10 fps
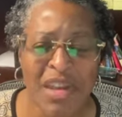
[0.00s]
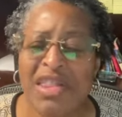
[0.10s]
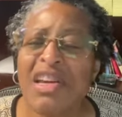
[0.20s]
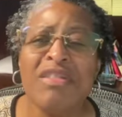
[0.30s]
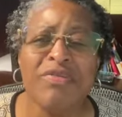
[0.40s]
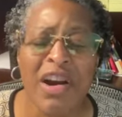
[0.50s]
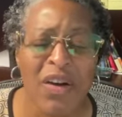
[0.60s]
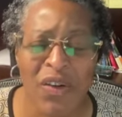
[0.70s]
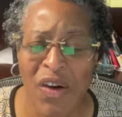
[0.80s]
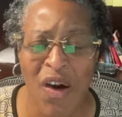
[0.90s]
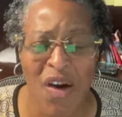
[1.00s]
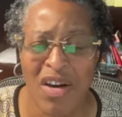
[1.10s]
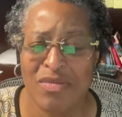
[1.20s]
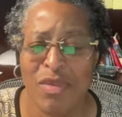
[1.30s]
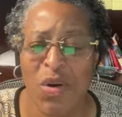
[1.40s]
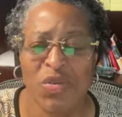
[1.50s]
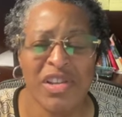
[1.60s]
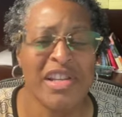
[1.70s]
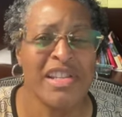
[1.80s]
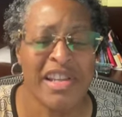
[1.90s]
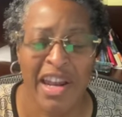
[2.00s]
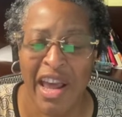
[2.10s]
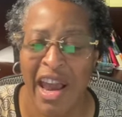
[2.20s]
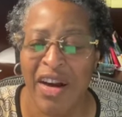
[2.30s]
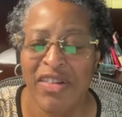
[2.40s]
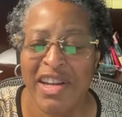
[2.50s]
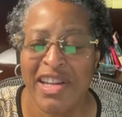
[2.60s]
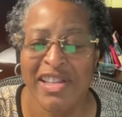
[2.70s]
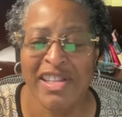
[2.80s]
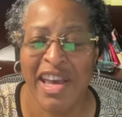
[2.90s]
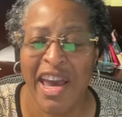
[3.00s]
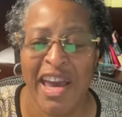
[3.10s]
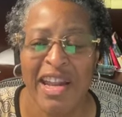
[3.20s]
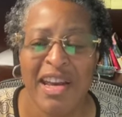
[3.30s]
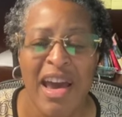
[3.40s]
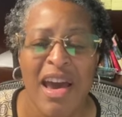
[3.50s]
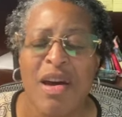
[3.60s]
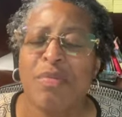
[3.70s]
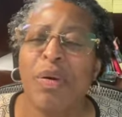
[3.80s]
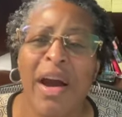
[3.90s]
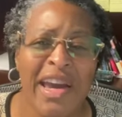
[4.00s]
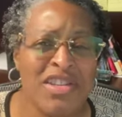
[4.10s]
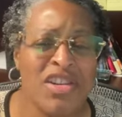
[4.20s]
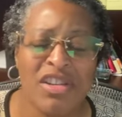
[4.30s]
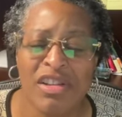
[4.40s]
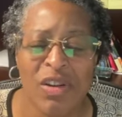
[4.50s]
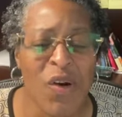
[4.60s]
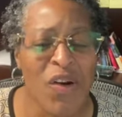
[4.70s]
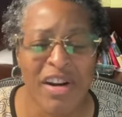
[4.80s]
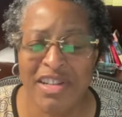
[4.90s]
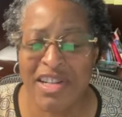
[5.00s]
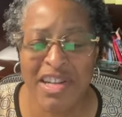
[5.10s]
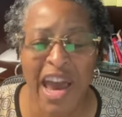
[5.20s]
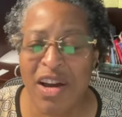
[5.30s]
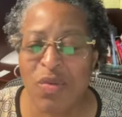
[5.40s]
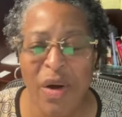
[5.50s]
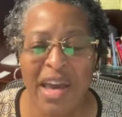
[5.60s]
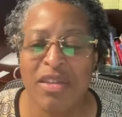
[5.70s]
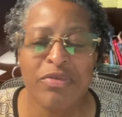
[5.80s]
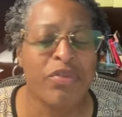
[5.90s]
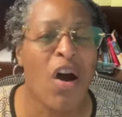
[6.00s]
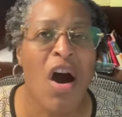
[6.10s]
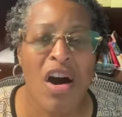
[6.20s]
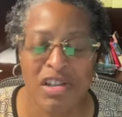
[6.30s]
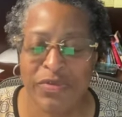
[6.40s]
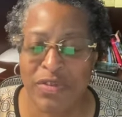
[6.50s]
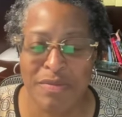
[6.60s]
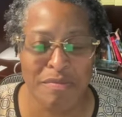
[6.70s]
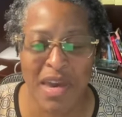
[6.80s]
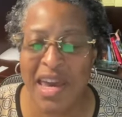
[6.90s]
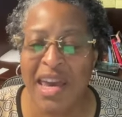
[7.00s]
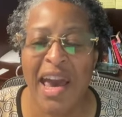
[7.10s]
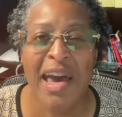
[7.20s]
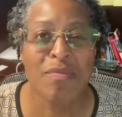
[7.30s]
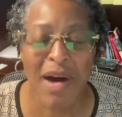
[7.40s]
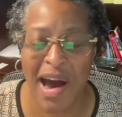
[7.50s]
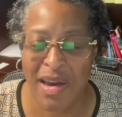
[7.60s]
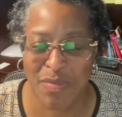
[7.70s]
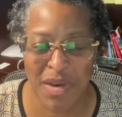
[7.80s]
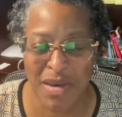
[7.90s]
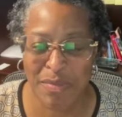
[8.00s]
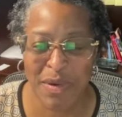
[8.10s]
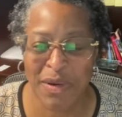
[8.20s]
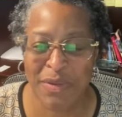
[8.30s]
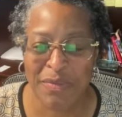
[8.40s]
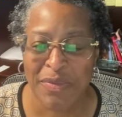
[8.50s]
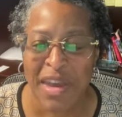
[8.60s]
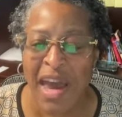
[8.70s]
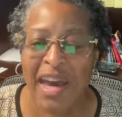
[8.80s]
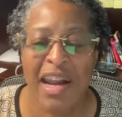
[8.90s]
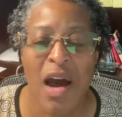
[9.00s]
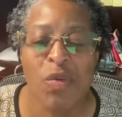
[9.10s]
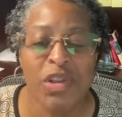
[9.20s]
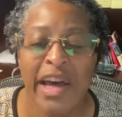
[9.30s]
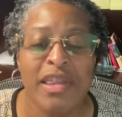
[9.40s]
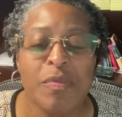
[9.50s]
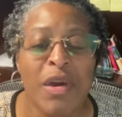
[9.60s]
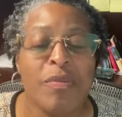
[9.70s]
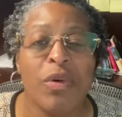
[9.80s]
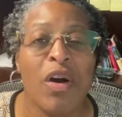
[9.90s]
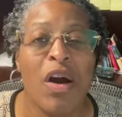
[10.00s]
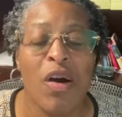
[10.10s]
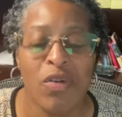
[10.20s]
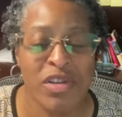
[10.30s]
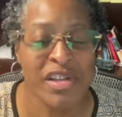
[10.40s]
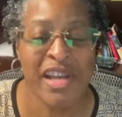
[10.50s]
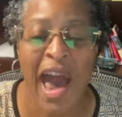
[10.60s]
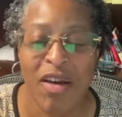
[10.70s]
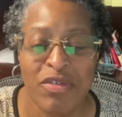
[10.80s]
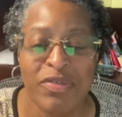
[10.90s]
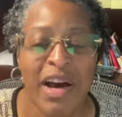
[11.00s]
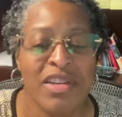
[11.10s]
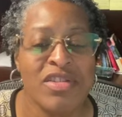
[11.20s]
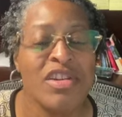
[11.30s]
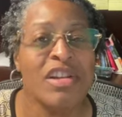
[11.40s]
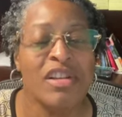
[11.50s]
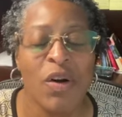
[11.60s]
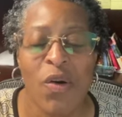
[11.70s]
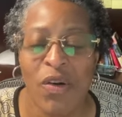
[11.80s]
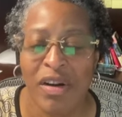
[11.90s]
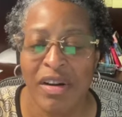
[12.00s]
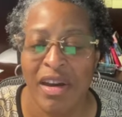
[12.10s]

Then Pharaoh called Moses and Aaron and said, Pray to the Lord to take away the frogs from me and my people, and I will let the people go to sacrifice to the Lord.